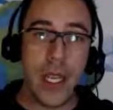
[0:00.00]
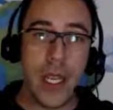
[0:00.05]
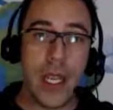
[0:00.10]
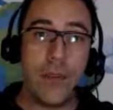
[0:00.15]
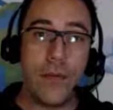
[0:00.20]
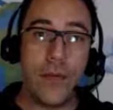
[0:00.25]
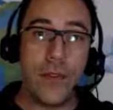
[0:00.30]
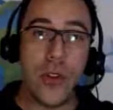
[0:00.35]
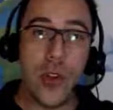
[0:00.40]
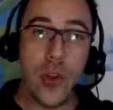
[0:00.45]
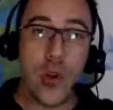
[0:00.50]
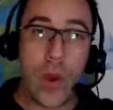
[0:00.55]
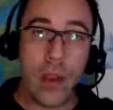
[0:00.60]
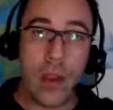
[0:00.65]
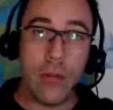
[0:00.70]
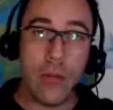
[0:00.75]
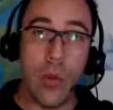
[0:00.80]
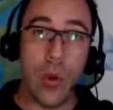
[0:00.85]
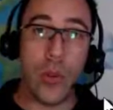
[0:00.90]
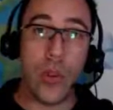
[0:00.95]
If you
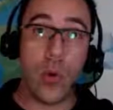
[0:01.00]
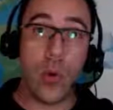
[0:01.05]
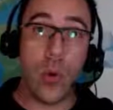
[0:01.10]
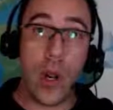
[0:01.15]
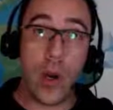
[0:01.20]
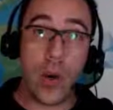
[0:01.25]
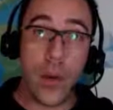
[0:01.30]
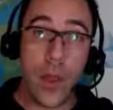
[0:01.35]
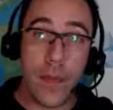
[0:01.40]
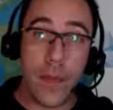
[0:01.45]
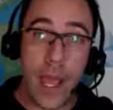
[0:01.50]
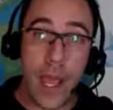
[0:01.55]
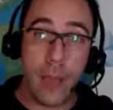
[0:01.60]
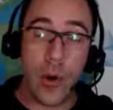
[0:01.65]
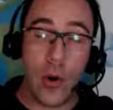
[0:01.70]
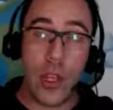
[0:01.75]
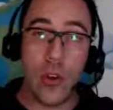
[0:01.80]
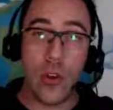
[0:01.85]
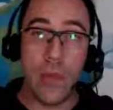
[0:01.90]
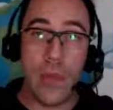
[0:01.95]
have more than one web
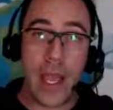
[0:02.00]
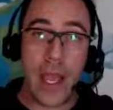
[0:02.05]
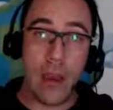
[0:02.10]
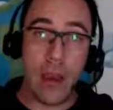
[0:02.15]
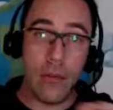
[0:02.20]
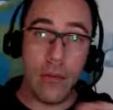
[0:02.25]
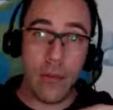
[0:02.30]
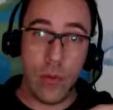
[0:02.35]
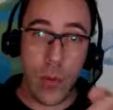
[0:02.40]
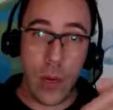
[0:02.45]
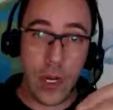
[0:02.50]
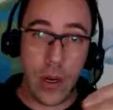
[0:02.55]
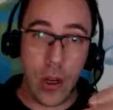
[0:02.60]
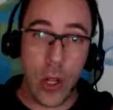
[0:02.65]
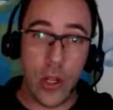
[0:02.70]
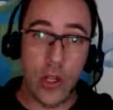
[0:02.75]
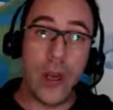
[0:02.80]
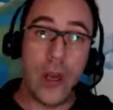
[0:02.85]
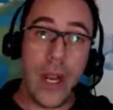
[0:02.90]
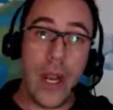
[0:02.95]
camera, you may have one
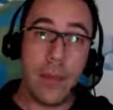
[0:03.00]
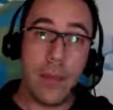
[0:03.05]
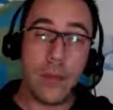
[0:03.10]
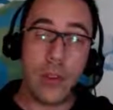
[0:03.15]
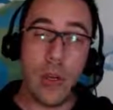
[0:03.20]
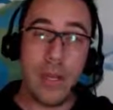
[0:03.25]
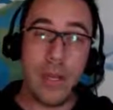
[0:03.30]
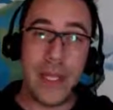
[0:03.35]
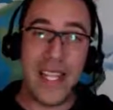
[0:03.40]
on your laptop,